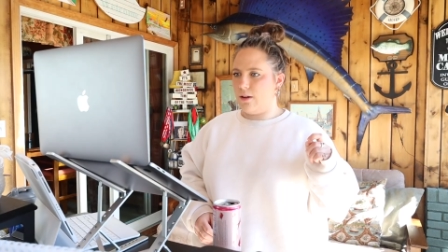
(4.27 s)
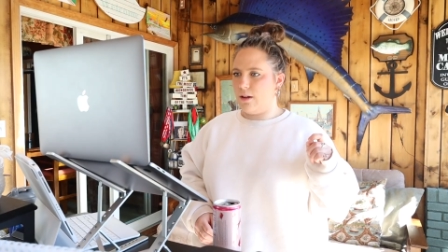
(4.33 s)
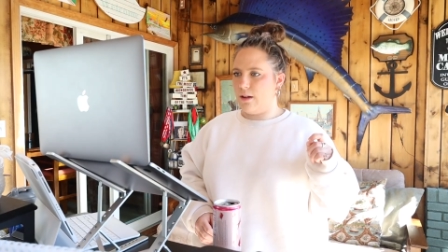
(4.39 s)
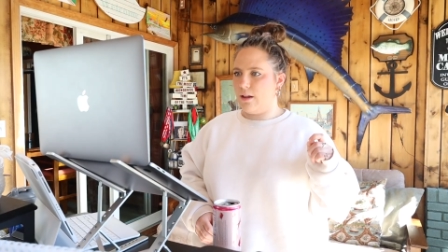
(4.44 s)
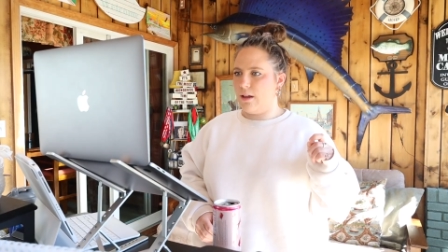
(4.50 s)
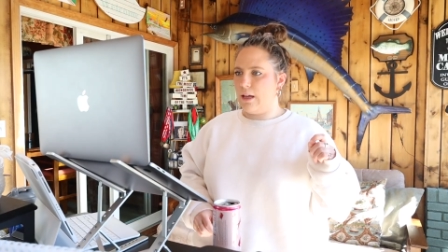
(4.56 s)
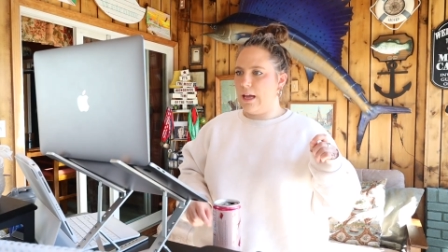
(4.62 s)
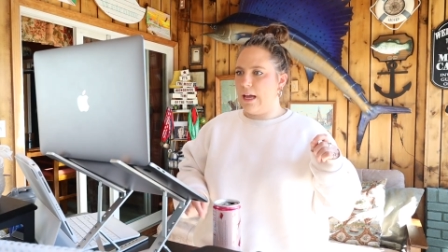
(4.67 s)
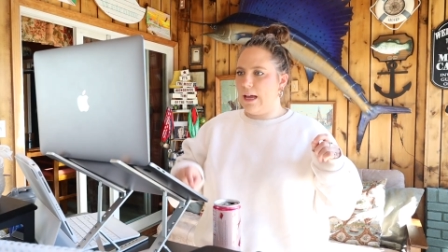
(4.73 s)
a
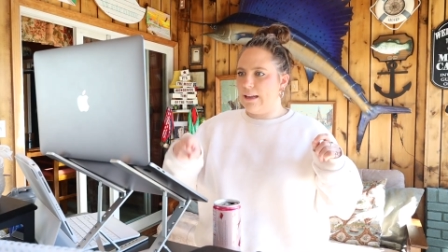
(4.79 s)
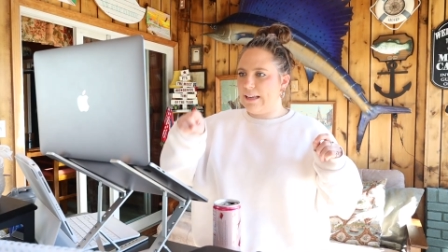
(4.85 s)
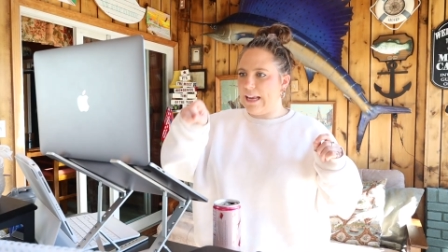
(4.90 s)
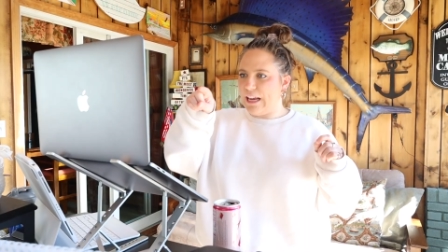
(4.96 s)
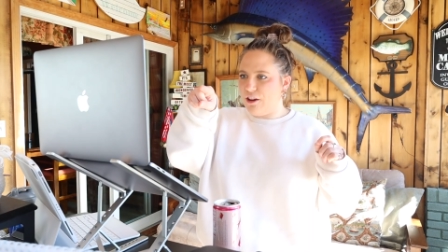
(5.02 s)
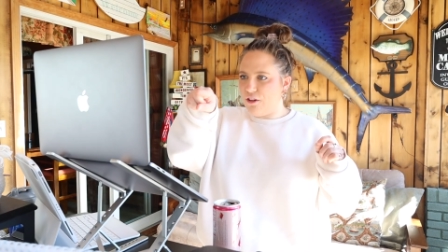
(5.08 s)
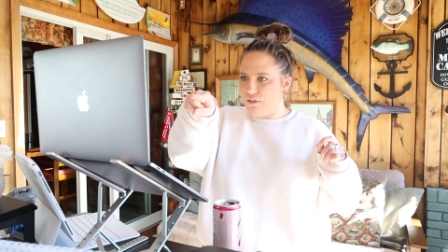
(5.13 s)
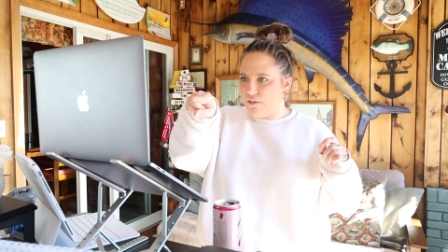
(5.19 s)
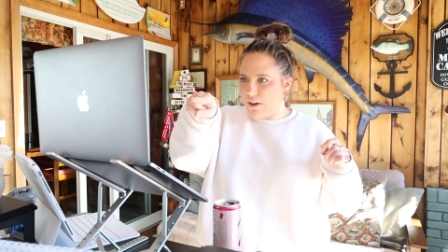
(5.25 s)
personal
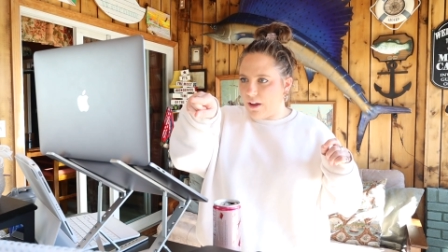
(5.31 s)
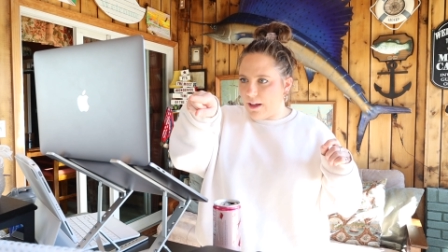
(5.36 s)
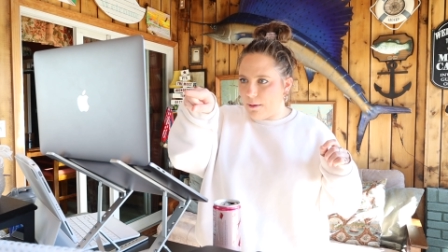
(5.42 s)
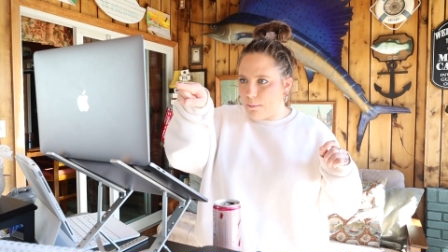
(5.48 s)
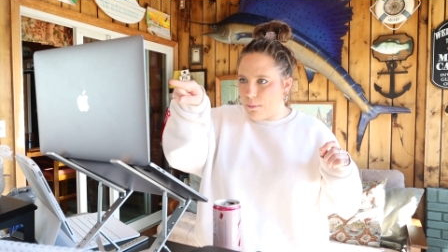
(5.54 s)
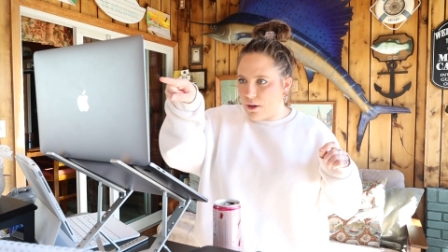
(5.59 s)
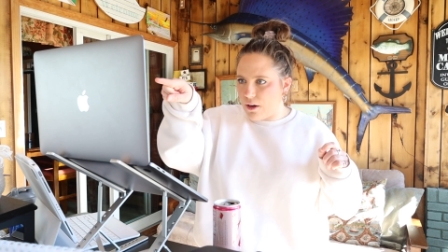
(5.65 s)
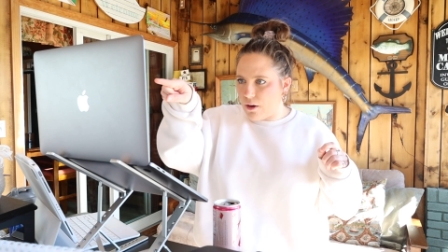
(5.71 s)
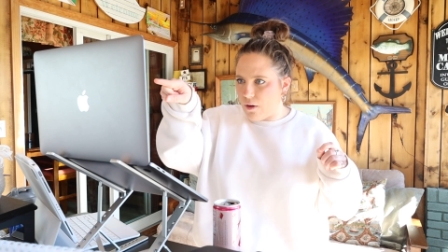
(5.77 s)
trainer
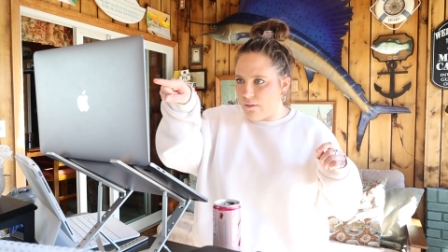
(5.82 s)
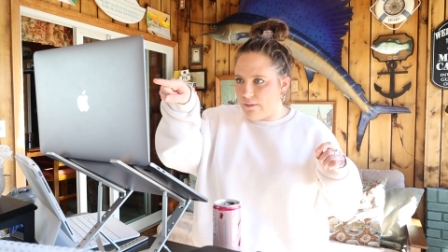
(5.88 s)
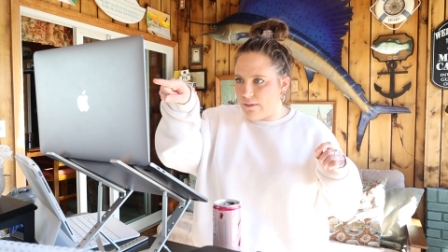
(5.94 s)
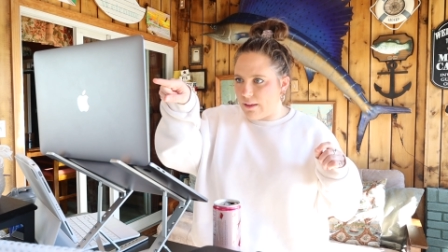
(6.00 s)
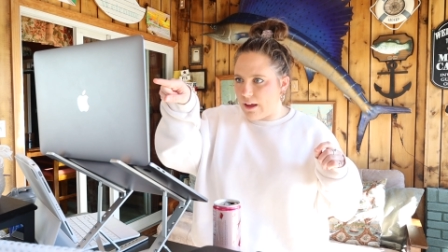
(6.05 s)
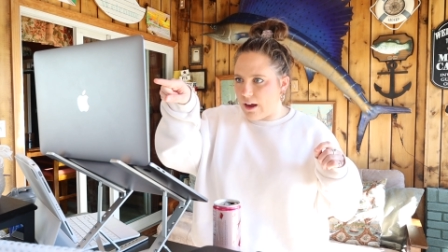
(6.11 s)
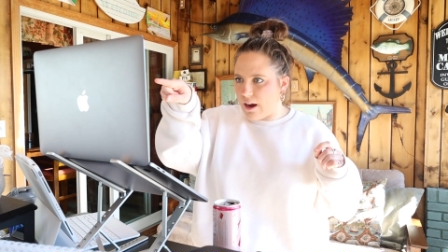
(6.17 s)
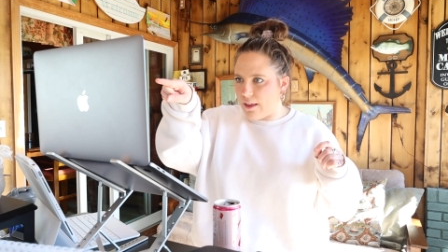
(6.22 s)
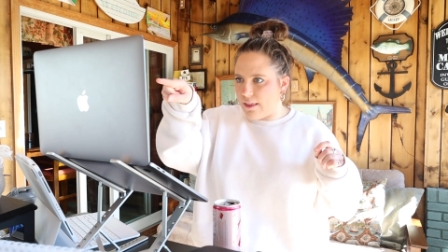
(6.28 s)
working with
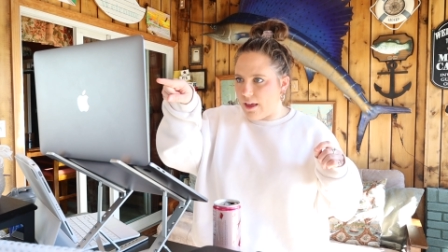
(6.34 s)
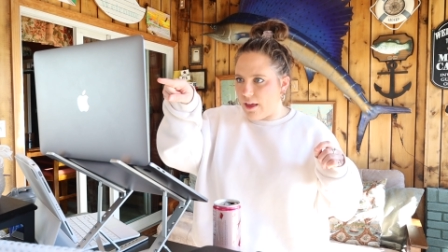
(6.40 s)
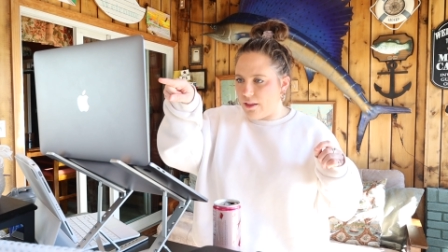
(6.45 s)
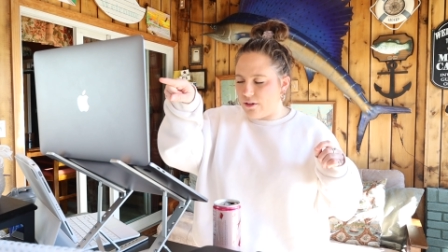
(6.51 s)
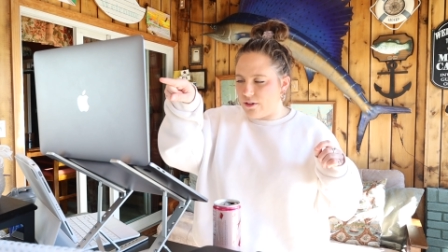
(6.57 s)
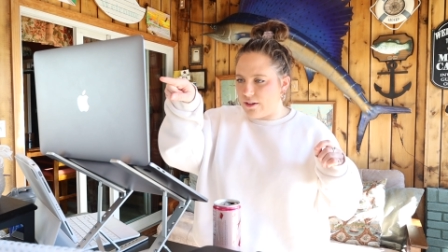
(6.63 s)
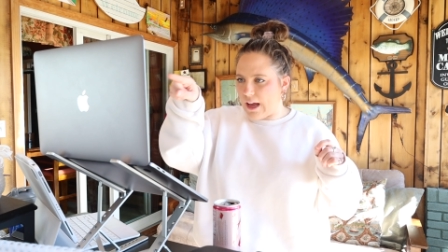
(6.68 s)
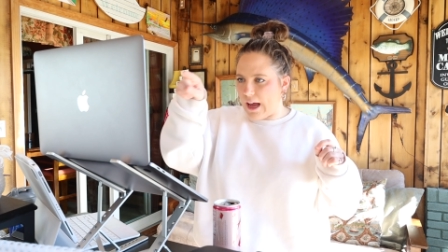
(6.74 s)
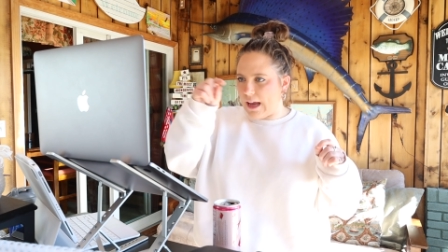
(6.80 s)
clients
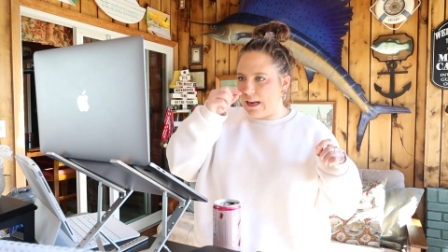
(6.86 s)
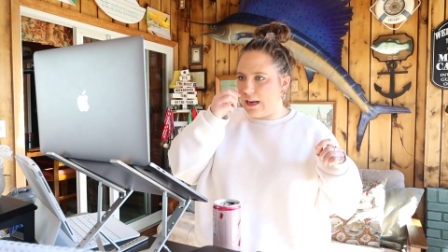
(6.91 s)
virtually